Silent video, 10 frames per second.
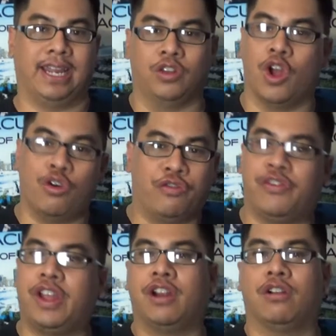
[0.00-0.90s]
No
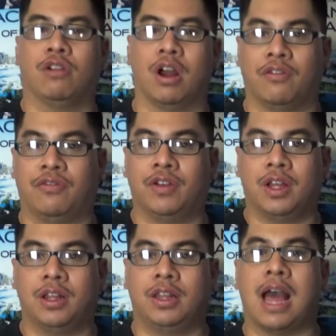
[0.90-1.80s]
fear of
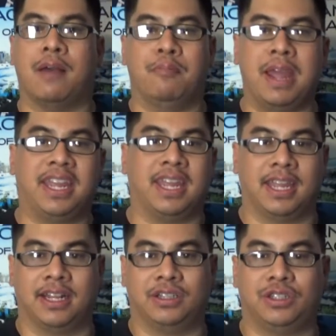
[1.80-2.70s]
not making
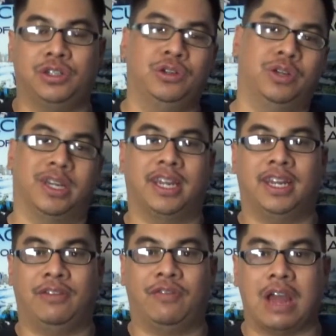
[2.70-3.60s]
it to the
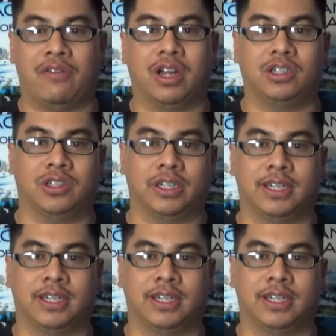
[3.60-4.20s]
Indy 500.